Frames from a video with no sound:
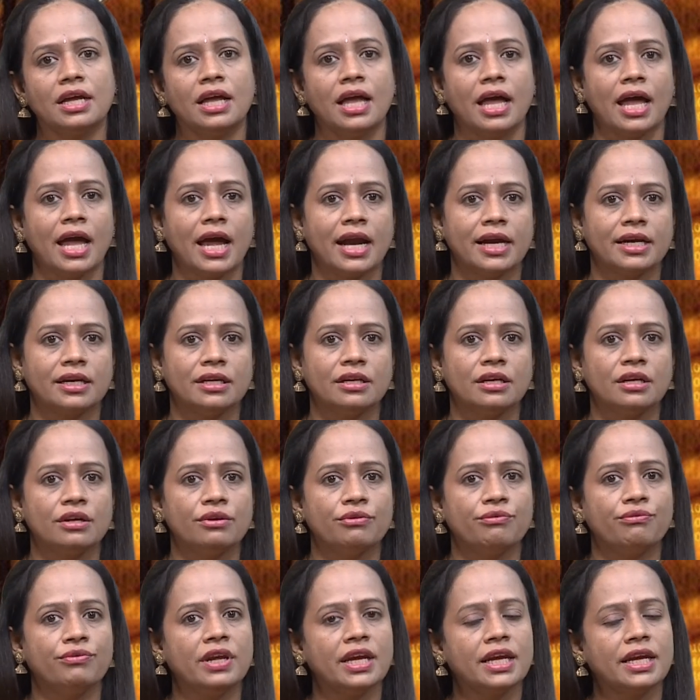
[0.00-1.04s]
and
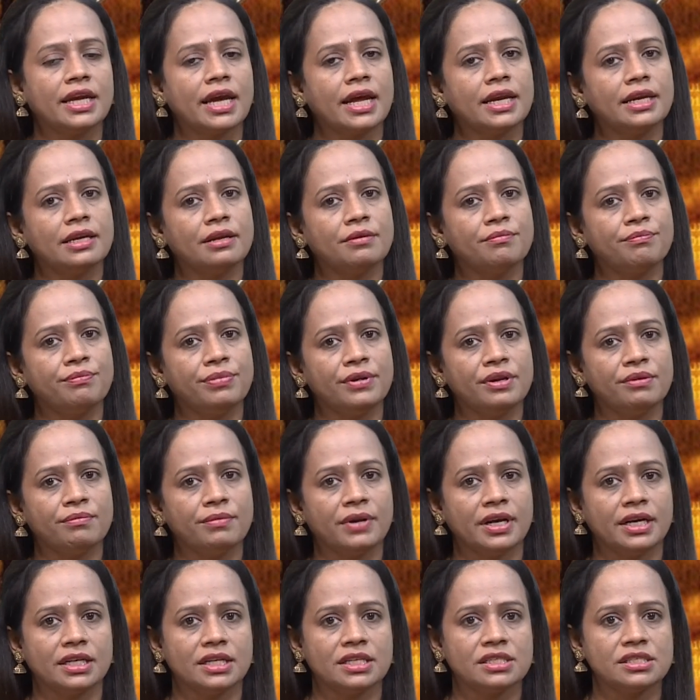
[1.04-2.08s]
we can
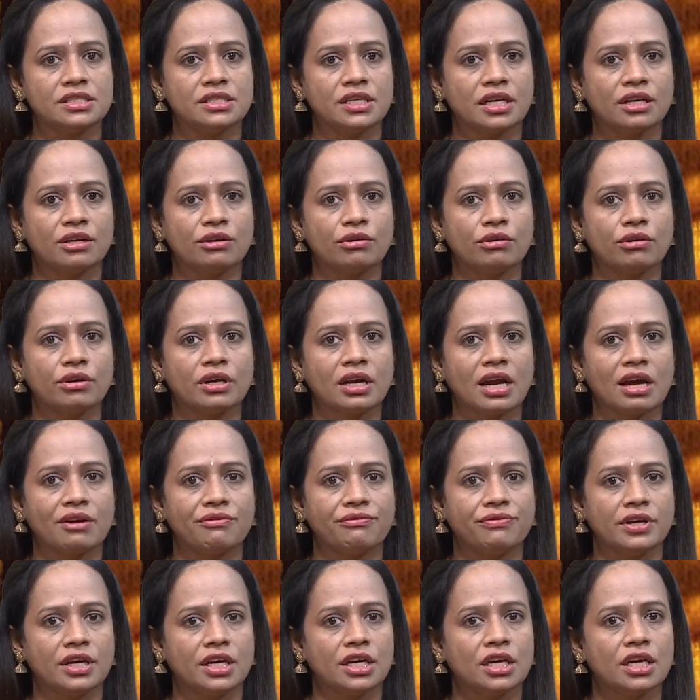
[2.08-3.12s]
implement
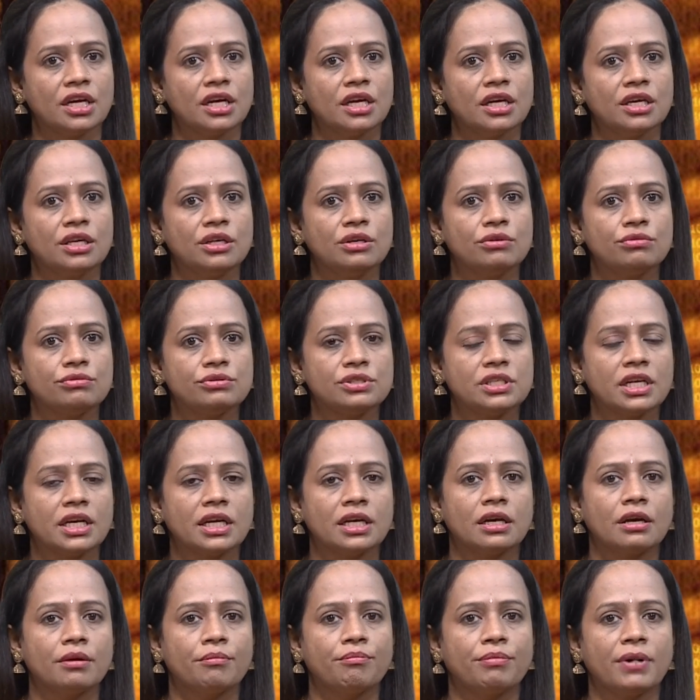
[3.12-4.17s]
steganography
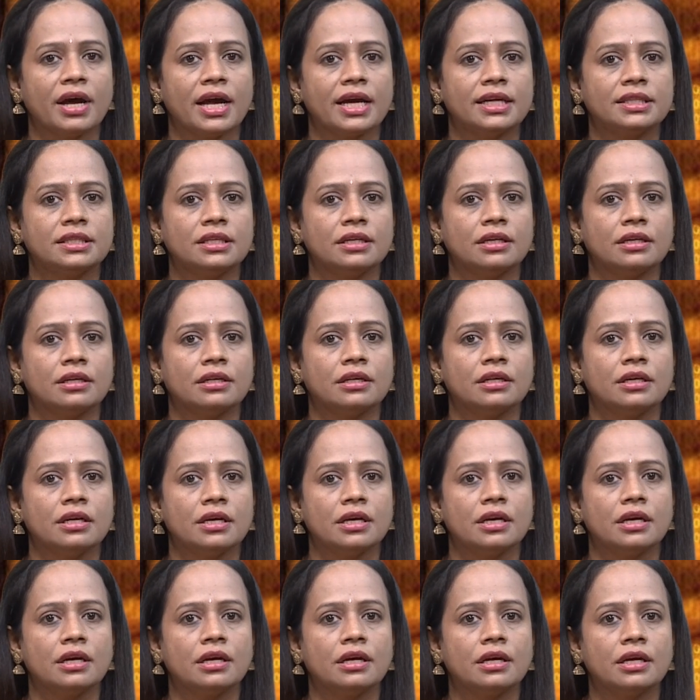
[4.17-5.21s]
using Python
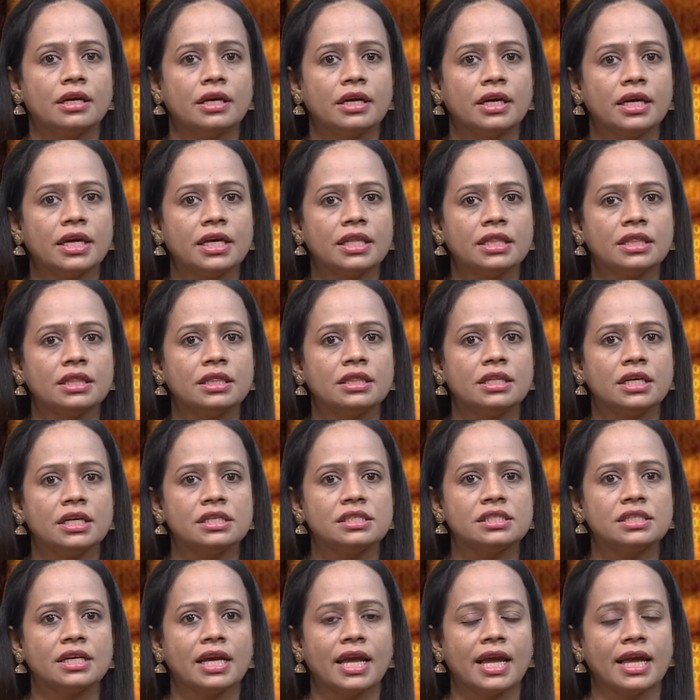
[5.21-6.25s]
in
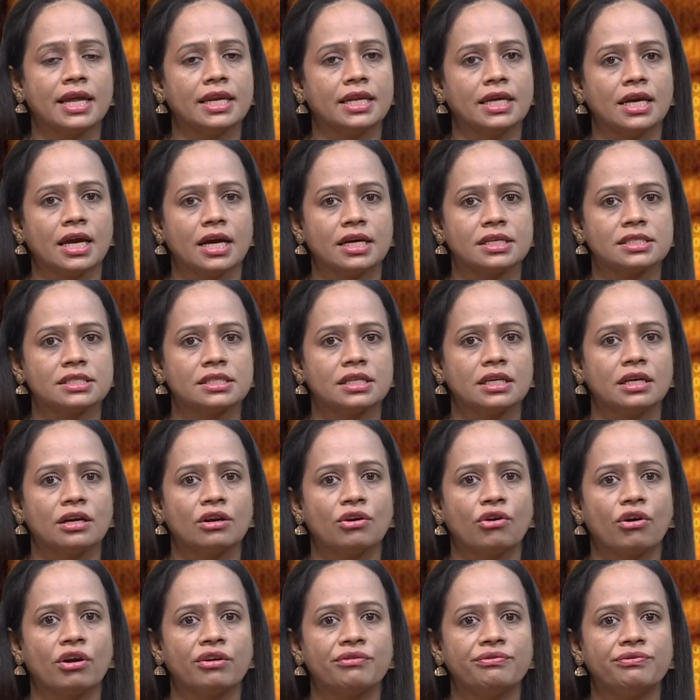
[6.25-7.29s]
these areas:
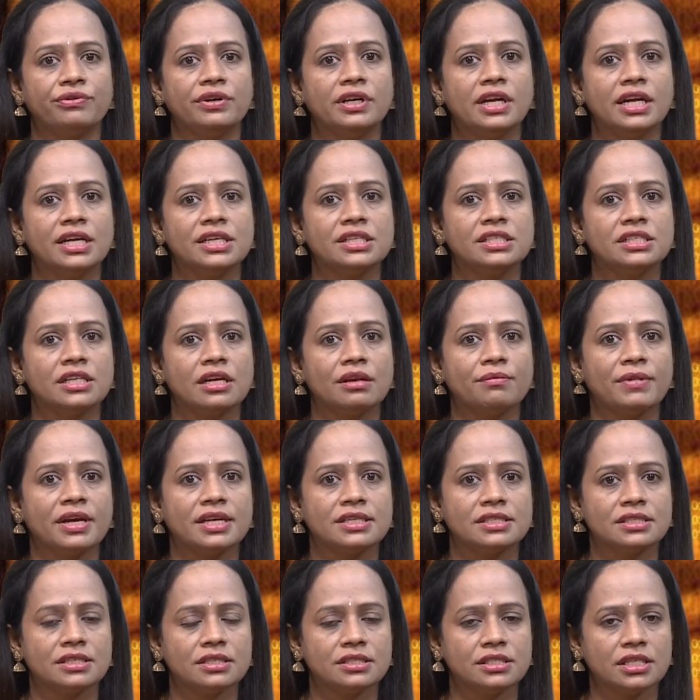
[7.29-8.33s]
confidential
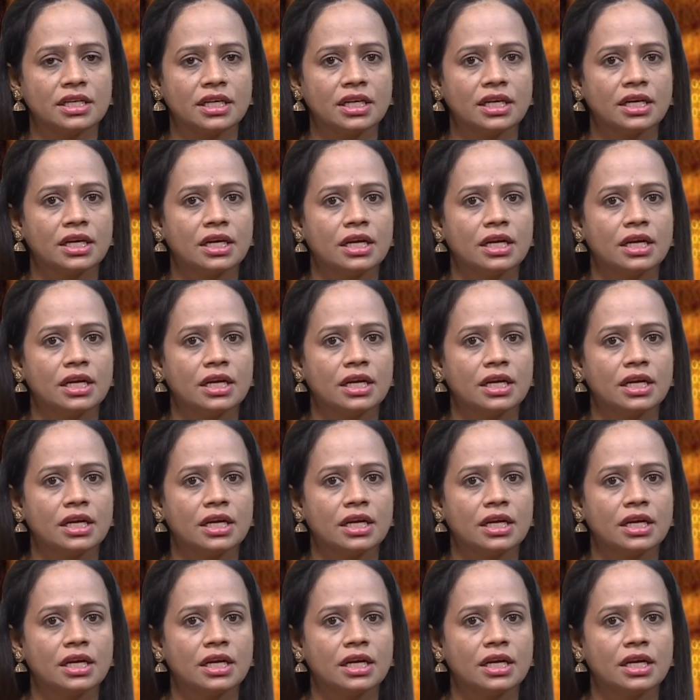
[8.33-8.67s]
messaging,